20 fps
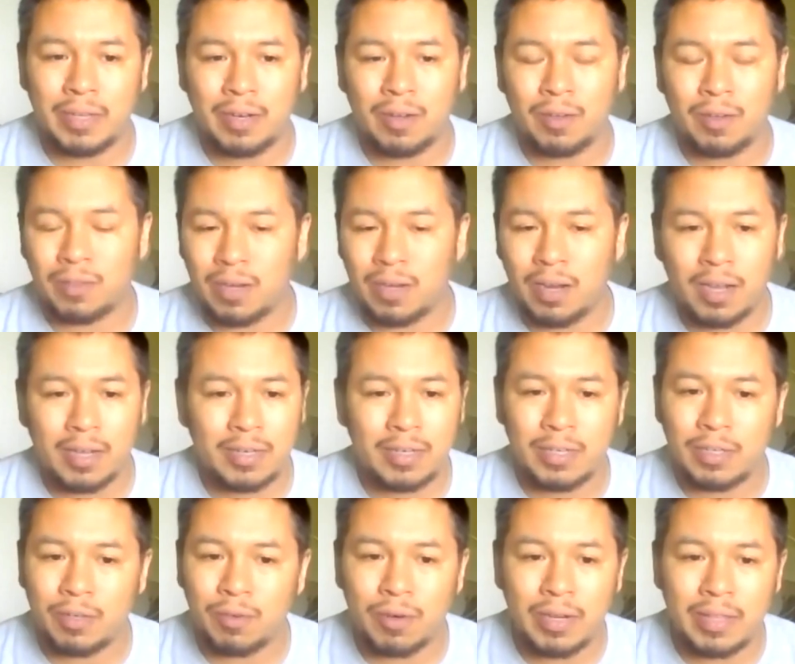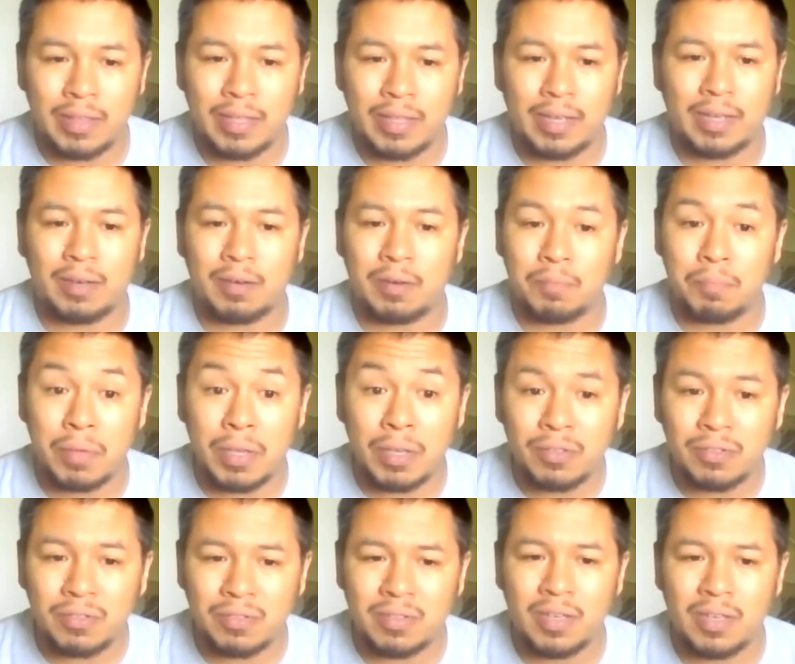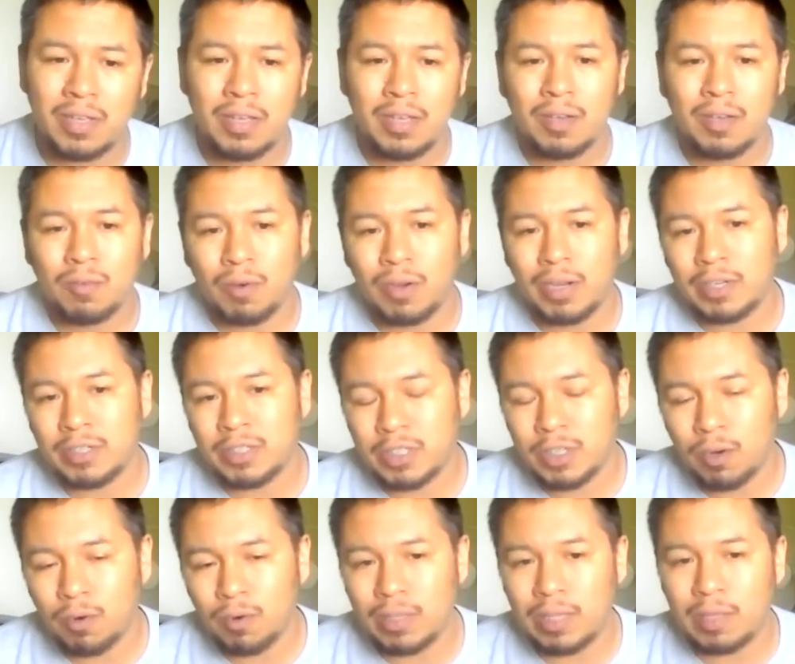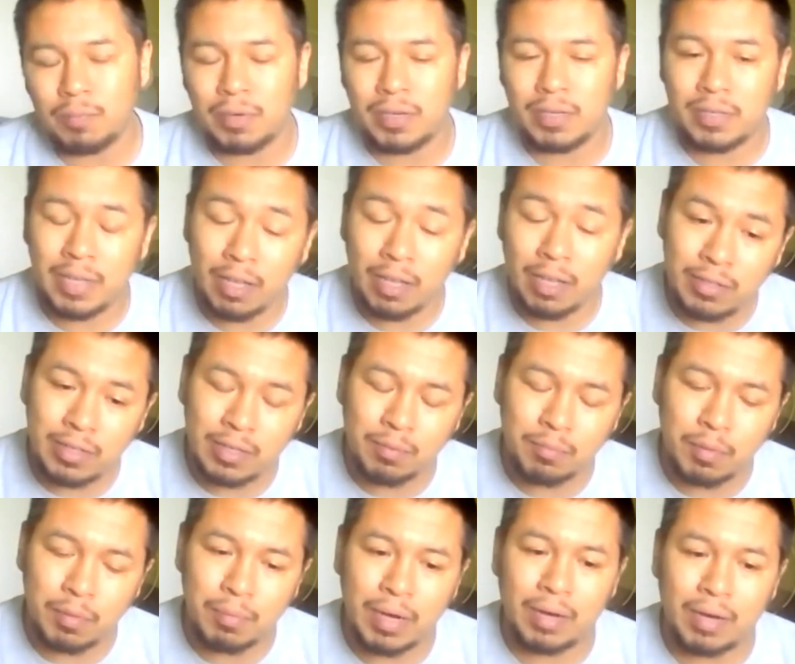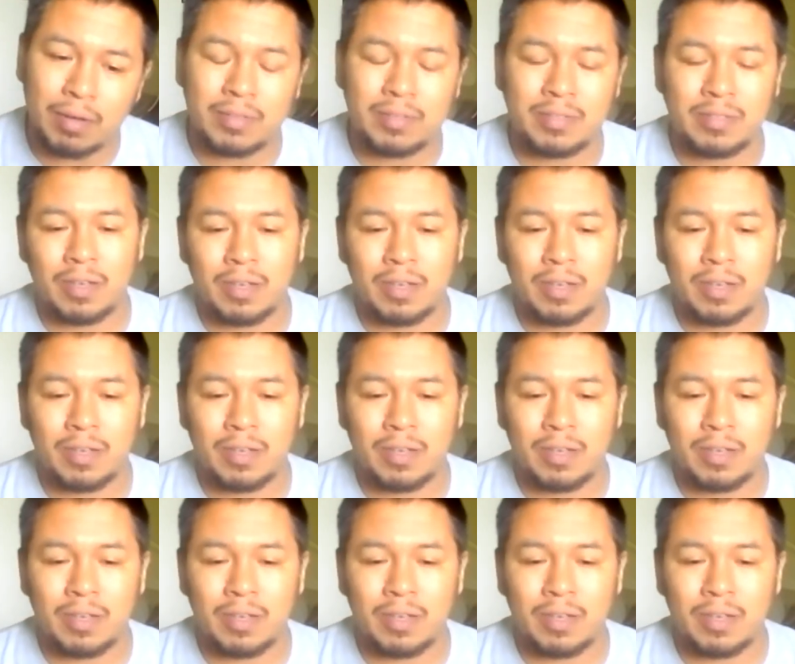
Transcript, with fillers: you know, they're not going to do anything and abuse what you're showing them and telling them about.